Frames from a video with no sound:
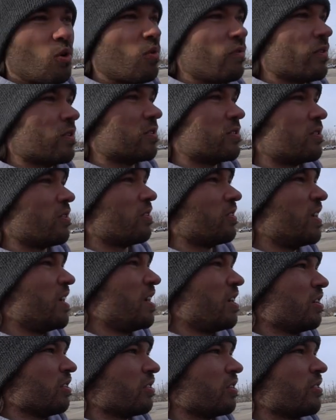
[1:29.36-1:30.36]
over so
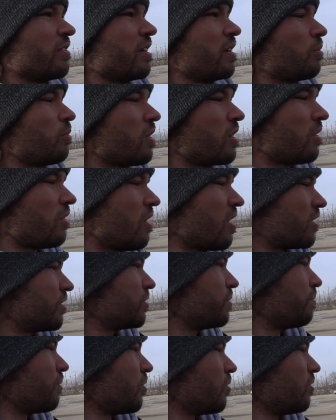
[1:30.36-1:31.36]
really didn't want to
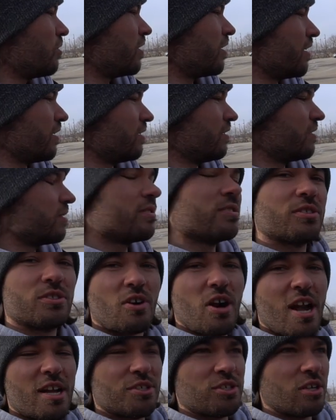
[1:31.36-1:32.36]
launch the boat and
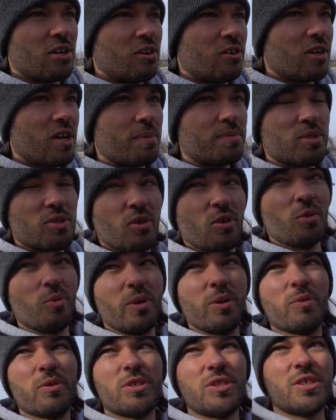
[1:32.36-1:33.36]
scratch it all up so
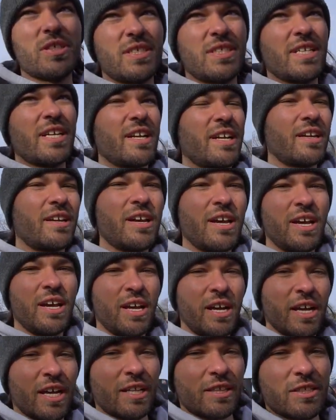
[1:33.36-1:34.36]
we were just sitting
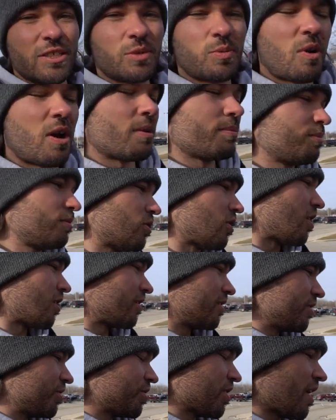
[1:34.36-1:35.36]
at the swamp
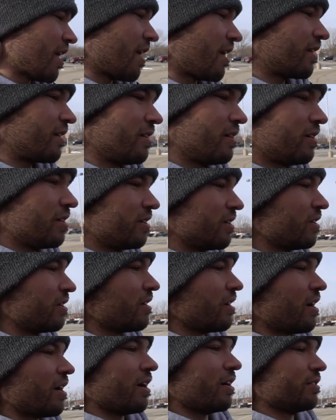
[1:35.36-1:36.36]
donkey shack
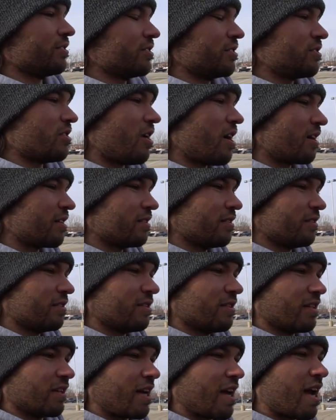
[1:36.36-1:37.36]
uh, just talking
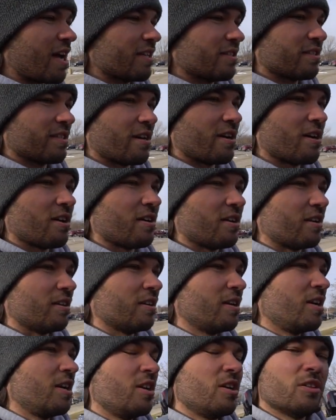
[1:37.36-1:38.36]
to the guys there
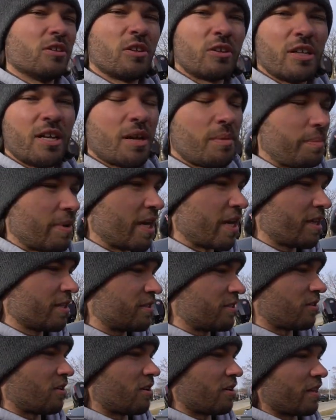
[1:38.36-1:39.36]
and looking at
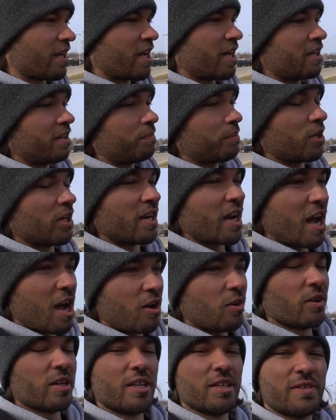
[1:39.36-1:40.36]
baits and all that. But
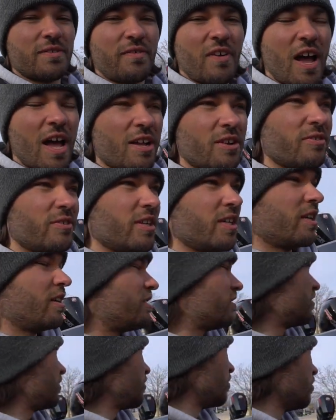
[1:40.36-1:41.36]
now it is finally
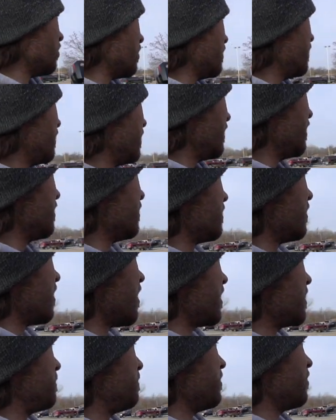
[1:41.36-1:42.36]
good. It is a
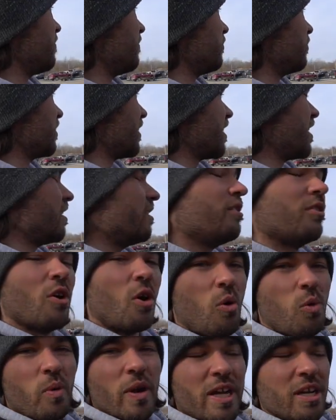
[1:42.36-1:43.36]
nice, beautiful day.
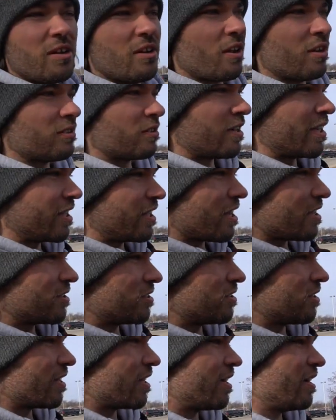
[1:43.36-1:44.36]
No wind, unlike
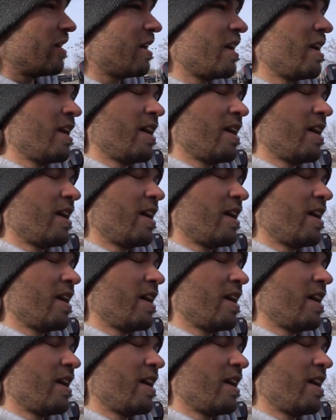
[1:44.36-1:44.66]
yesterday.